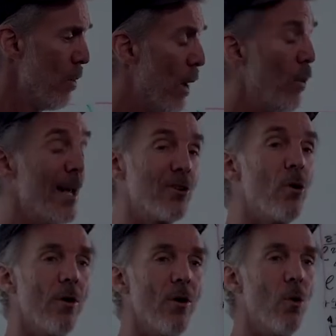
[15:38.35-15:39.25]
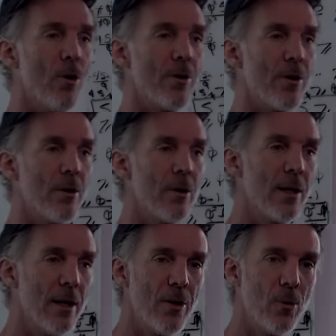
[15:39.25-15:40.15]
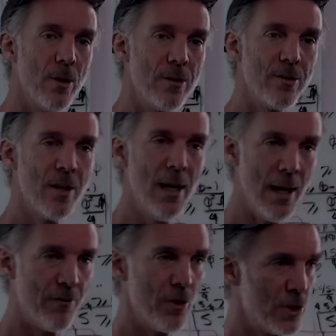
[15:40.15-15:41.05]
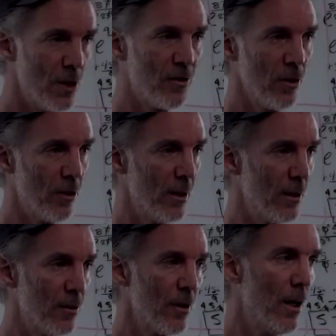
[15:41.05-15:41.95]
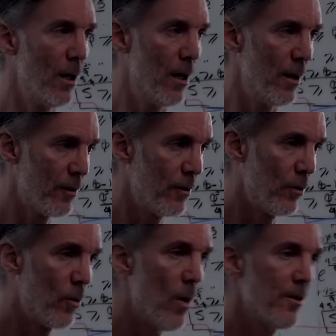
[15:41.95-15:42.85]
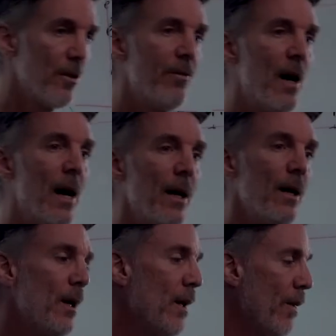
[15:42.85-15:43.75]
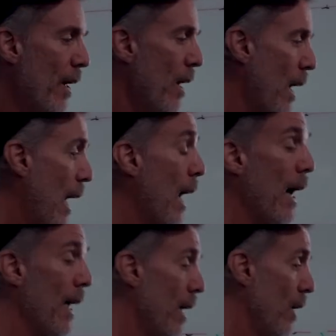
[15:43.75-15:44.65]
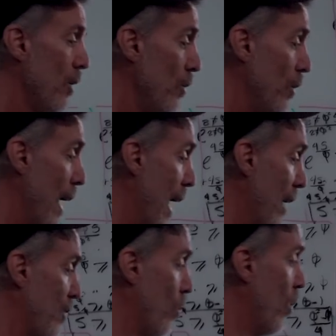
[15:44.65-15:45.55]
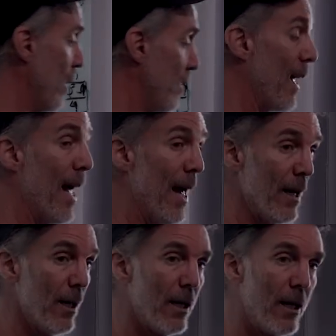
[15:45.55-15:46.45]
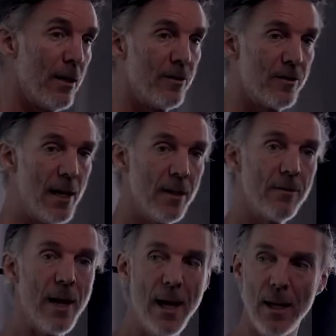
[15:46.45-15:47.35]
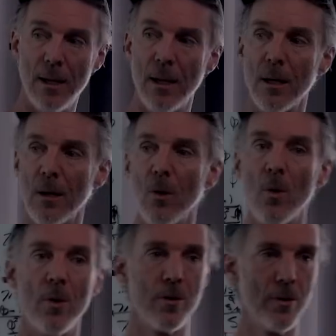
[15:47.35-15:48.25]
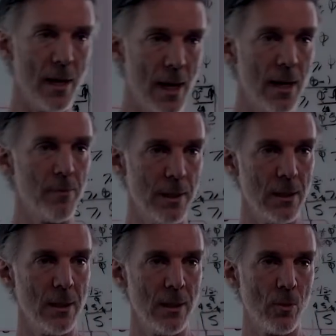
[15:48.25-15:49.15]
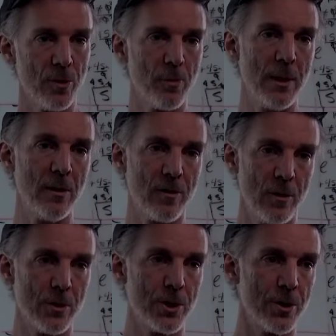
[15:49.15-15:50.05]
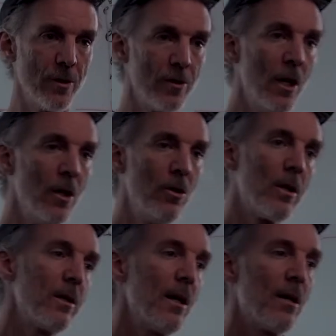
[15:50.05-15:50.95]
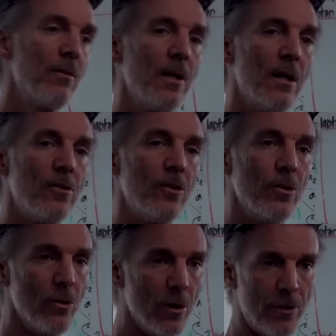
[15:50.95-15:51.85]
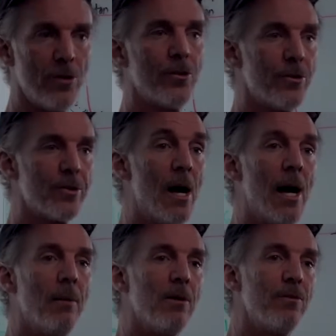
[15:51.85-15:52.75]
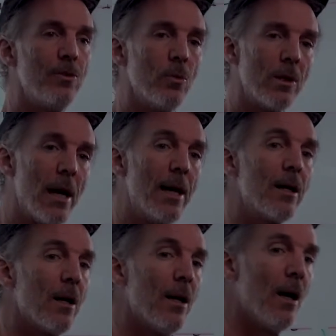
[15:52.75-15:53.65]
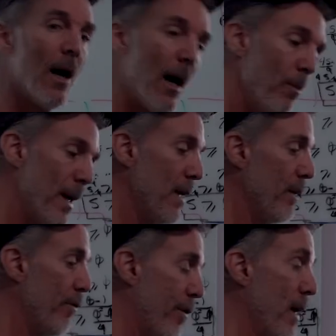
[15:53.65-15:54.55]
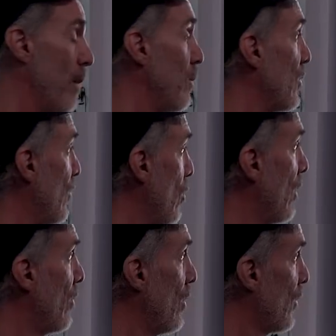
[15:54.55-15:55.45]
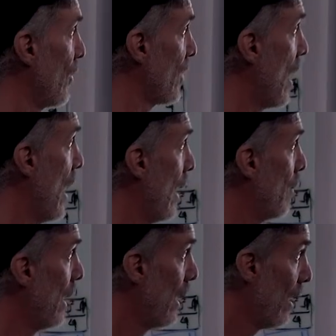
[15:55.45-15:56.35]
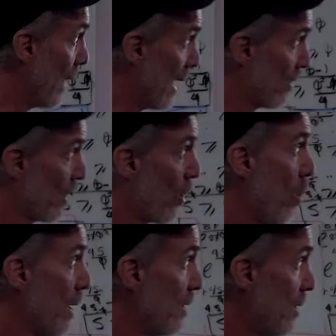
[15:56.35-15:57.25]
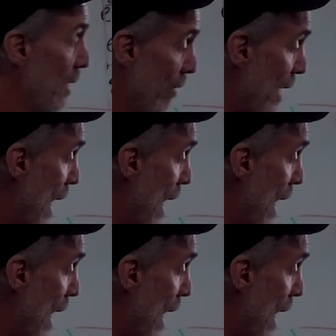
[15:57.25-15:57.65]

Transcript: where we ignore the order. In other words, if you're just looking to quantify the I, you ask what is N in a state of N ordered AB equals P solutions. You can think of it as your universal time if you would like. How many frames of universal time, that's the quantity of